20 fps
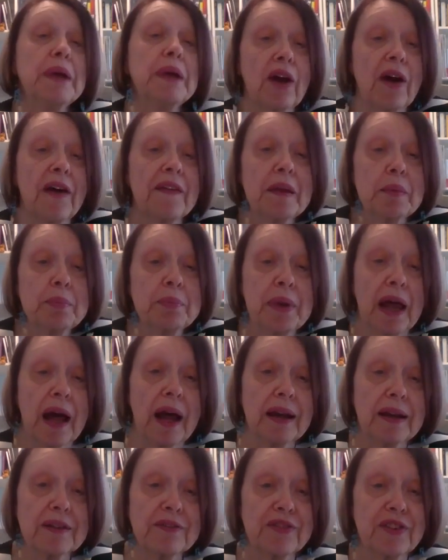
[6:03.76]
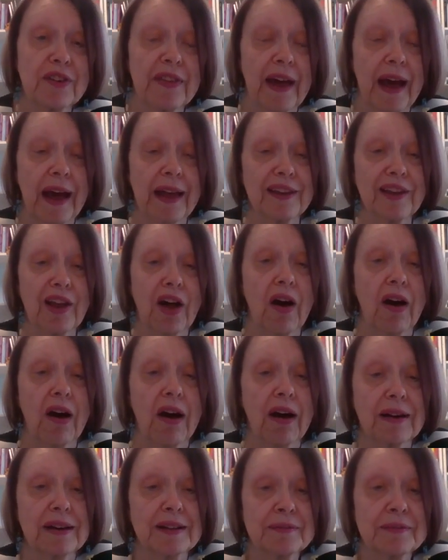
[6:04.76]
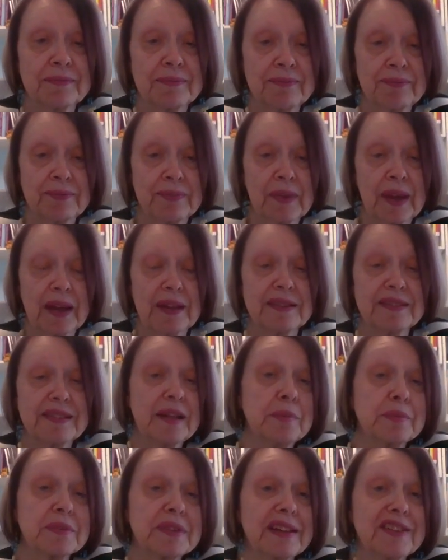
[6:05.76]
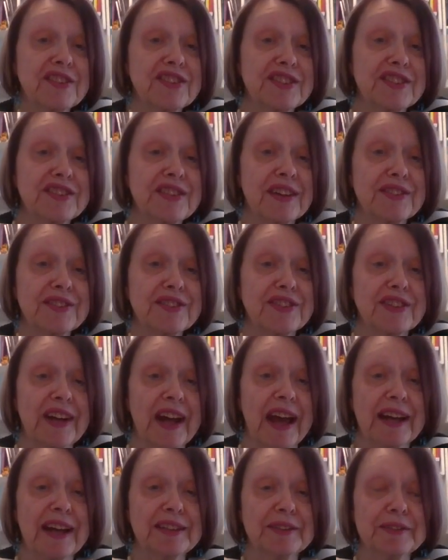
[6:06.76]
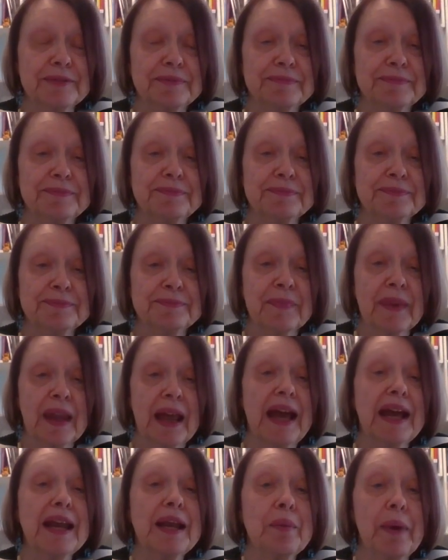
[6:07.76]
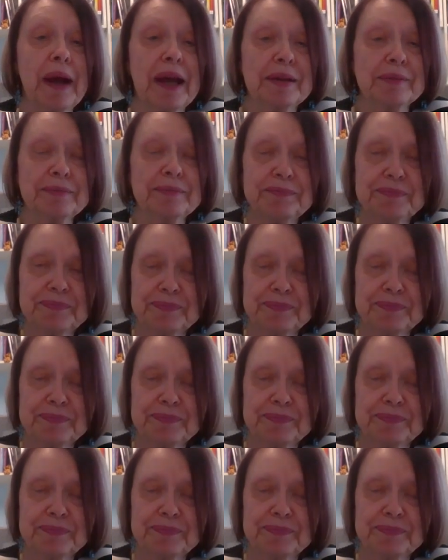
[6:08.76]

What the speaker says: been on the planet for that long. Seems like just yesterday. Anyway,